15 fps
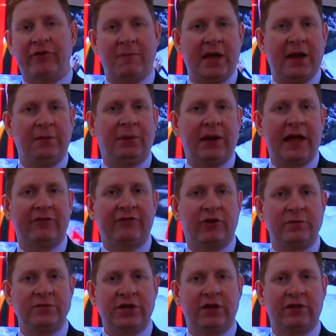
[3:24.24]
from many
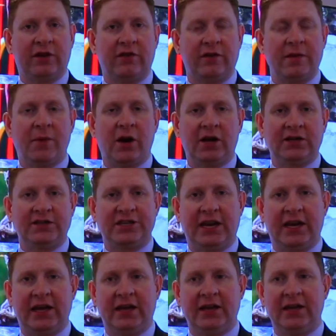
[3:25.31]
platforms out there on the market
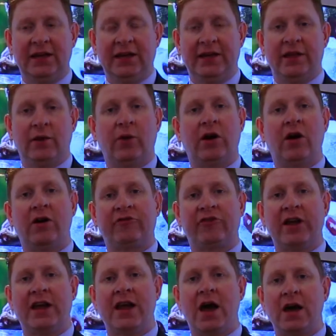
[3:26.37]
today in that we're
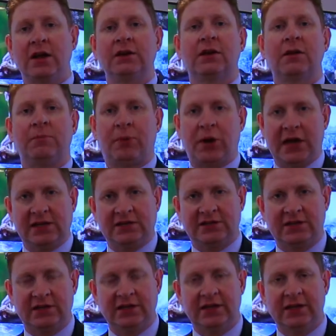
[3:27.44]
offering an
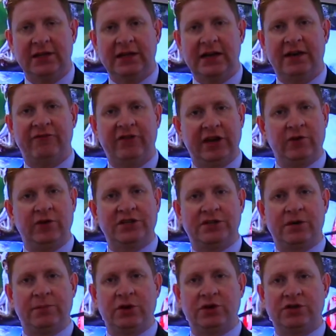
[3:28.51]
uncompressed video
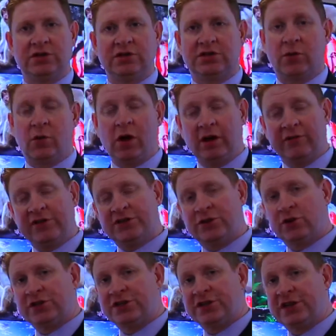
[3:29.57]
distribution. So all of the
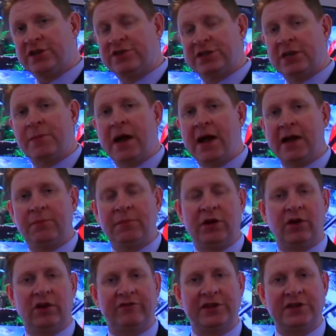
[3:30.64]
sources that you see behind me,
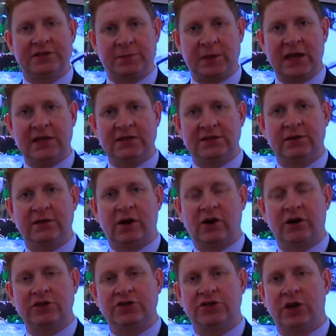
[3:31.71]
all of the displays that
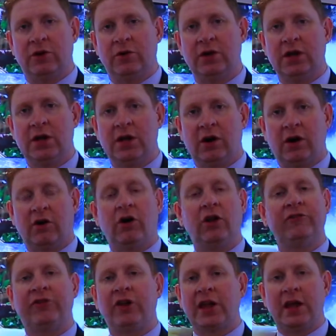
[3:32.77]
are on show, are
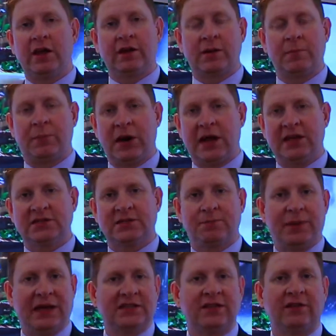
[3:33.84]
all fully uncompressed,
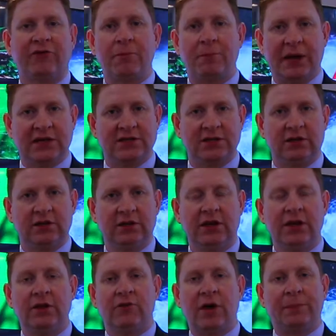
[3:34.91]
pixel for pixel
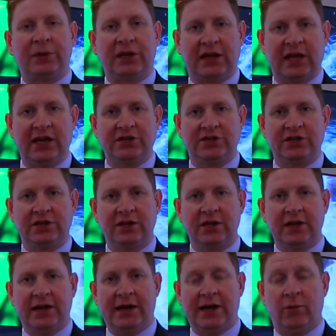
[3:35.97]
replication
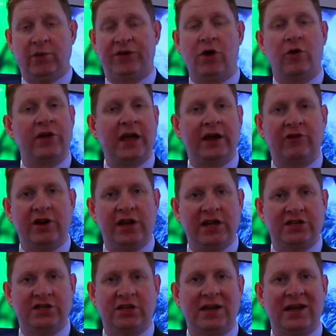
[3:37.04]
with no
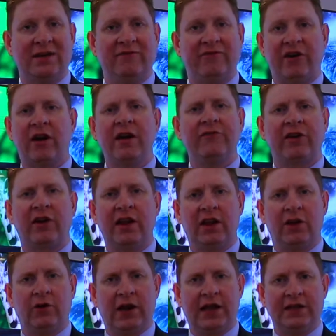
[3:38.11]
degradation and very, very
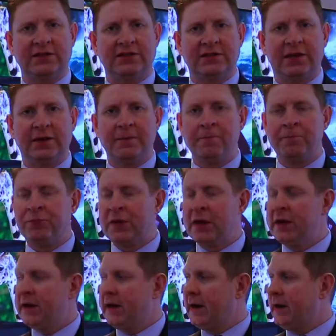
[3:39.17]
low latency.
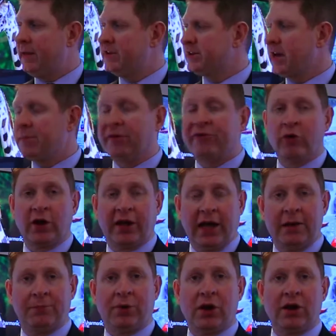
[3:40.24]
The Cypher
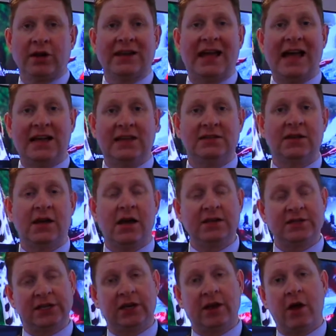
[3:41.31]
4K product has
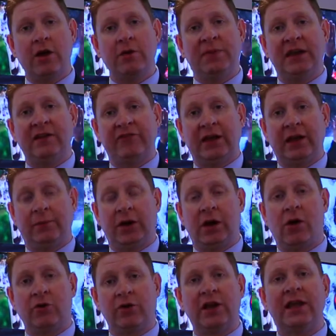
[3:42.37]
until now been
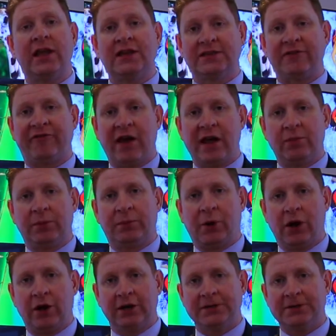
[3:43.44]
available only as a fiber
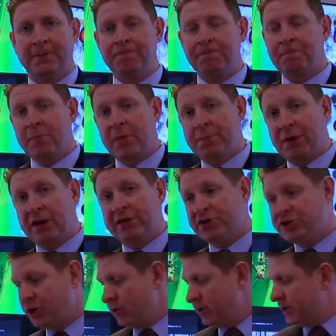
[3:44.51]
product, but at
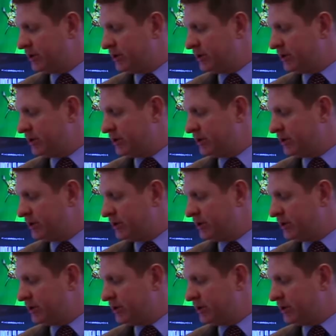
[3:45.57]
the show